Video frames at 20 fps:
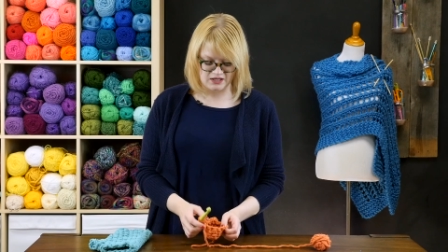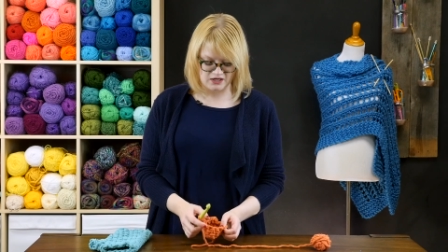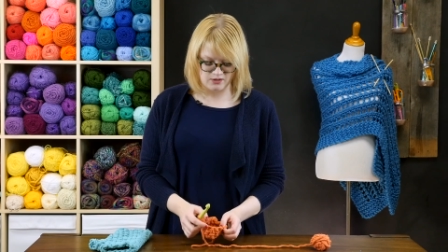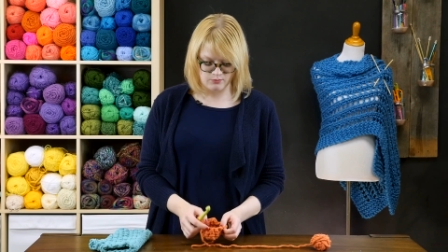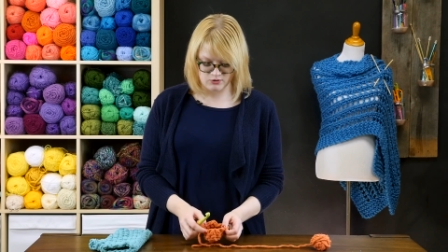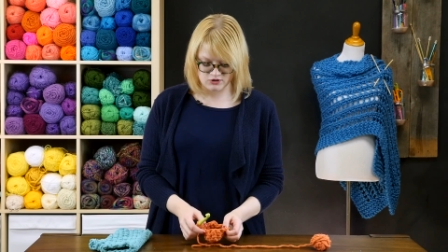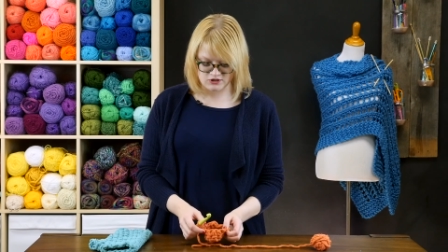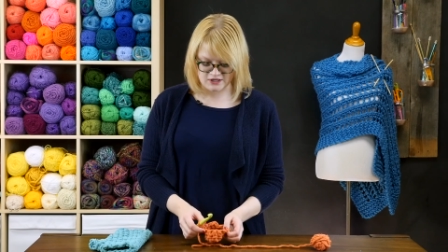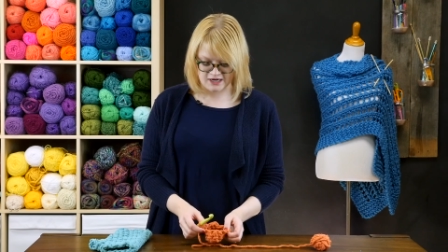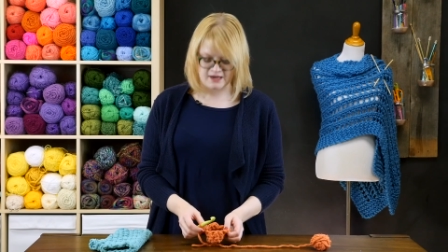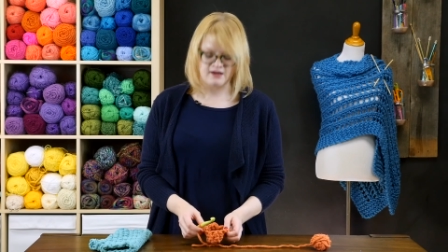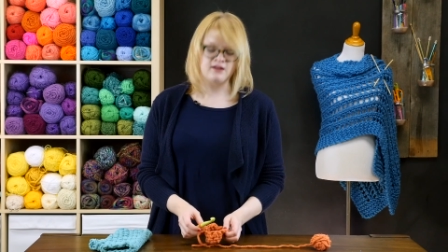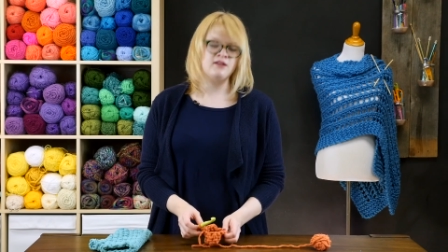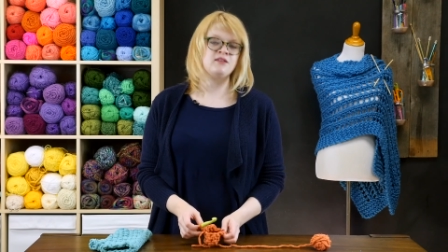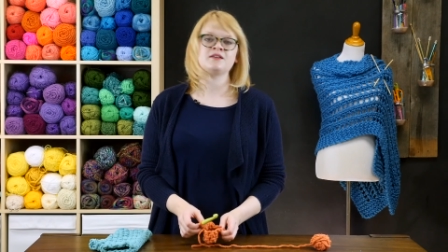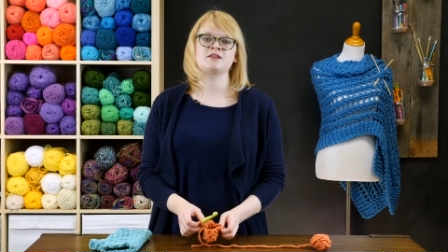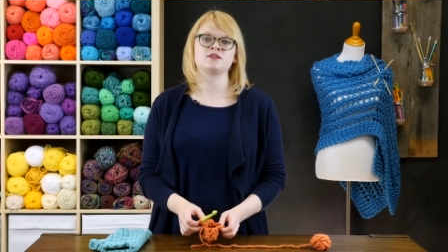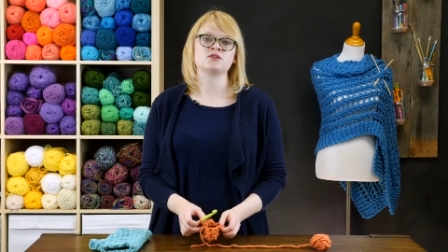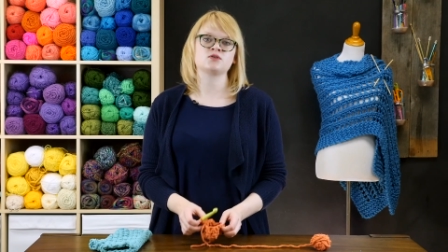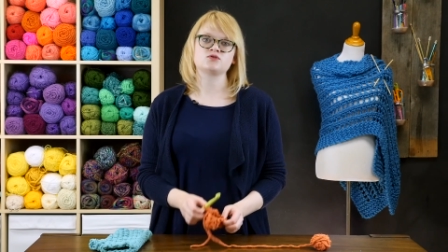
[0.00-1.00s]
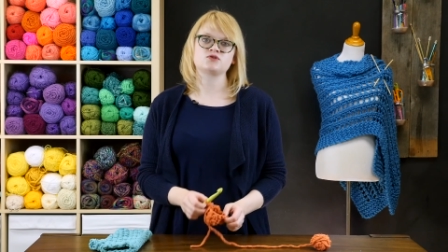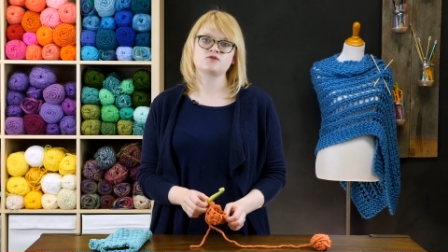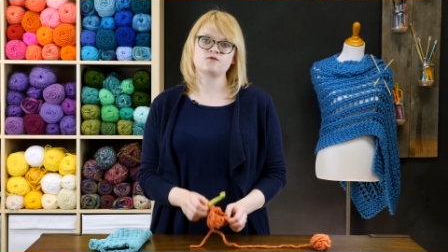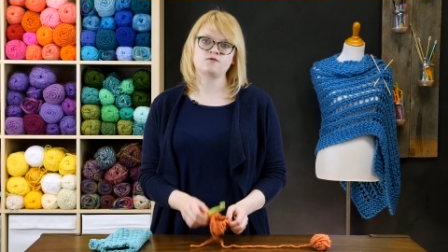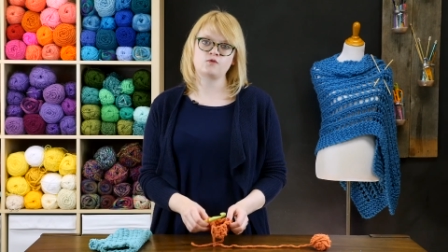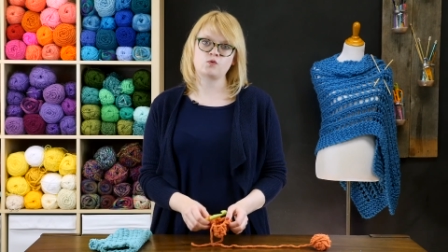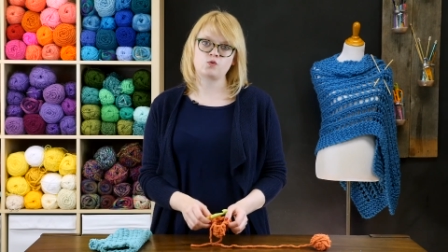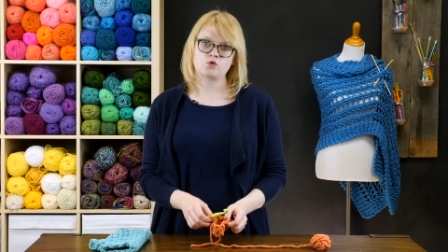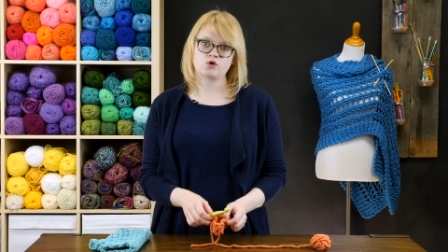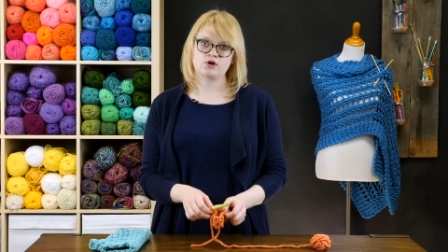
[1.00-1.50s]
got to pretend that those
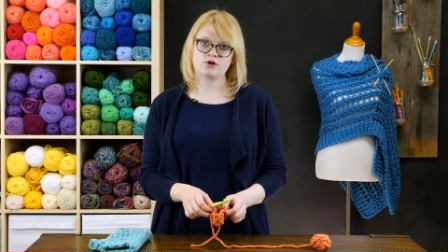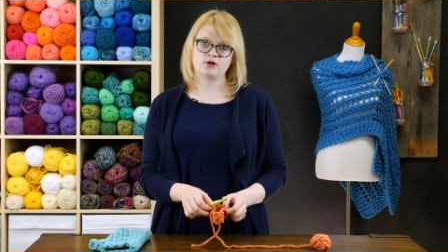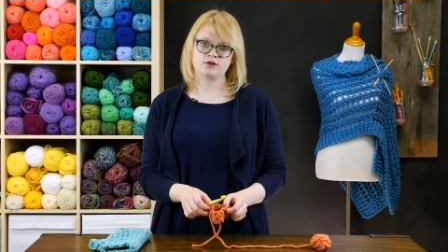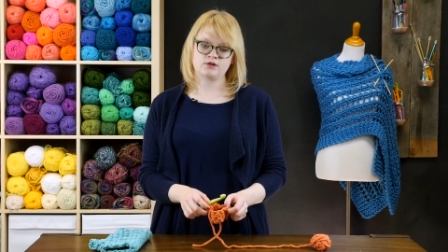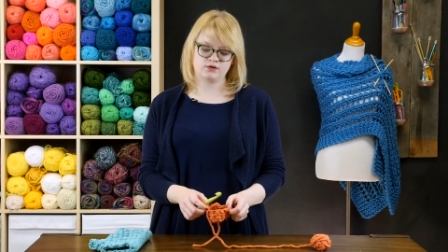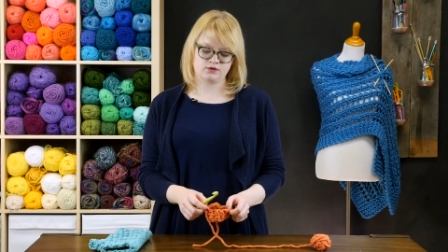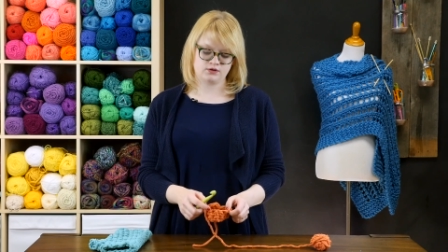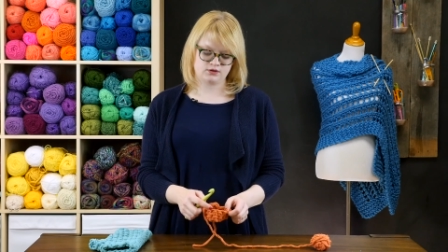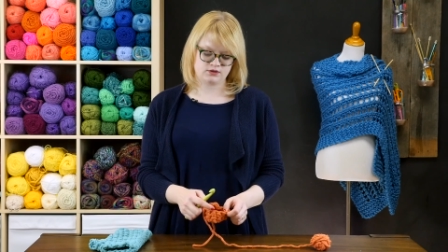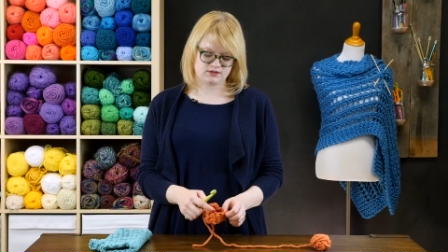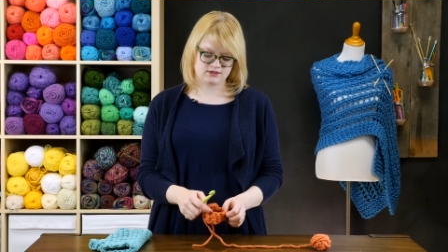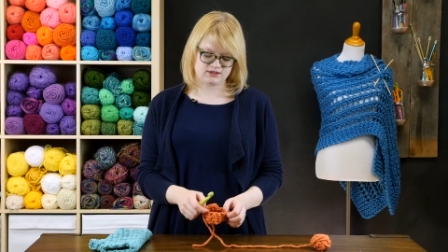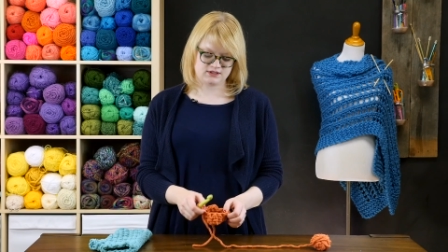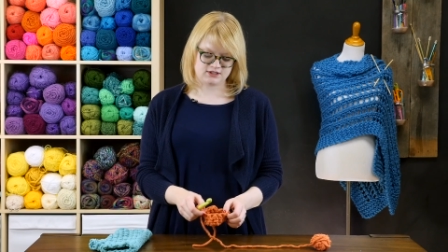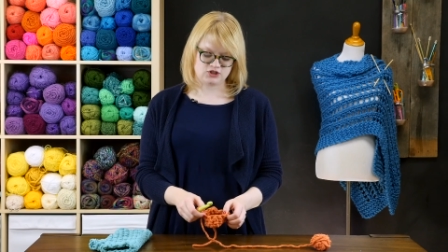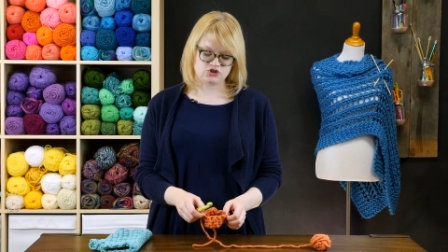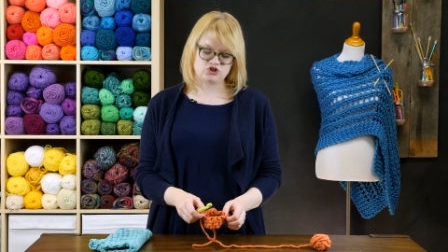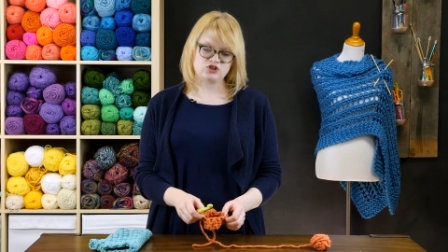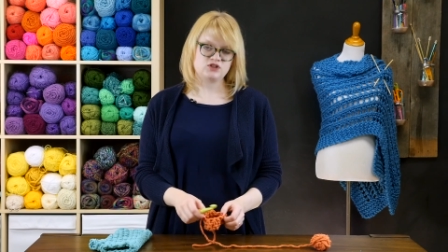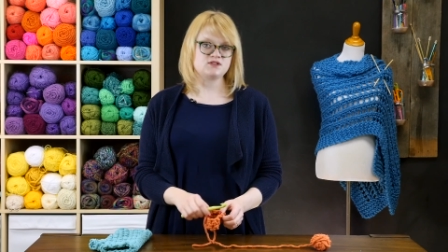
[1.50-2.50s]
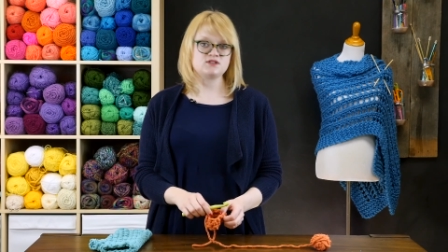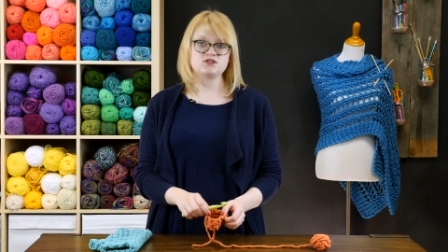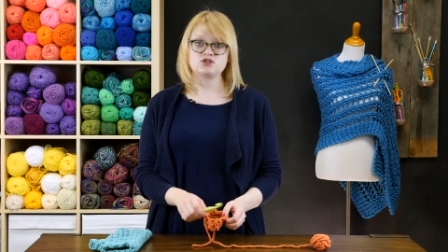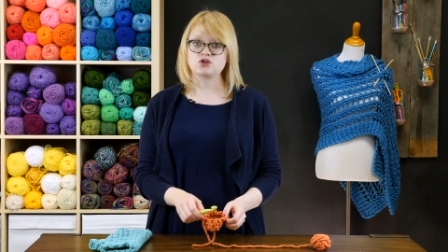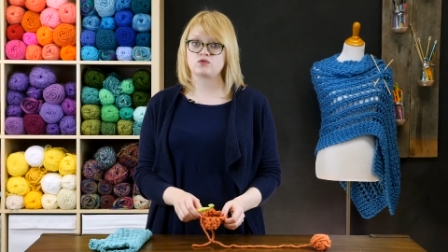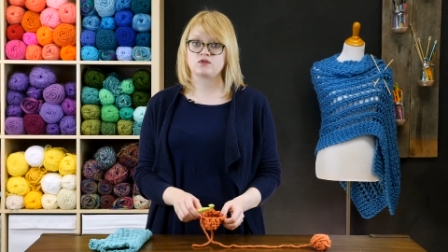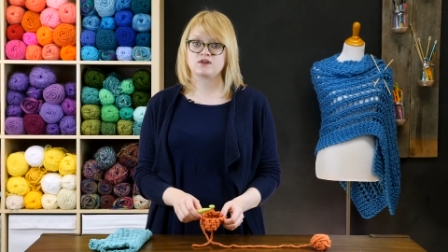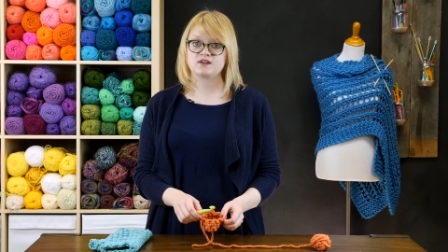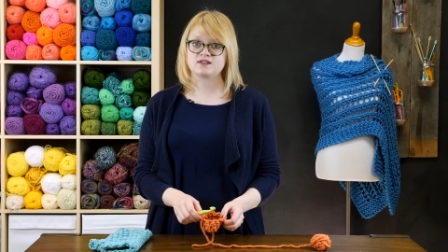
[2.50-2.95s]
4 stitches don't